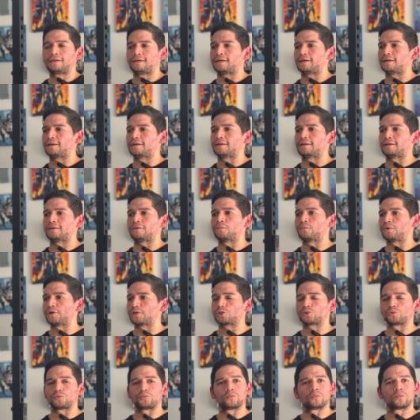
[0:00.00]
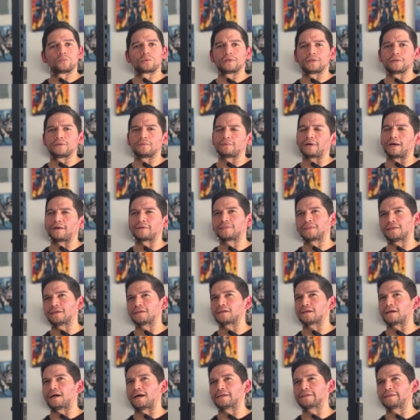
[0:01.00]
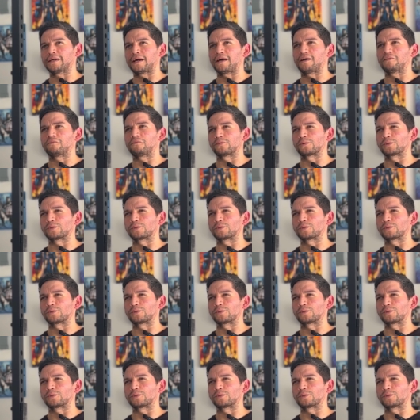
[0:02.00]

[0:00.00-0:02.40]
uh, which I think I got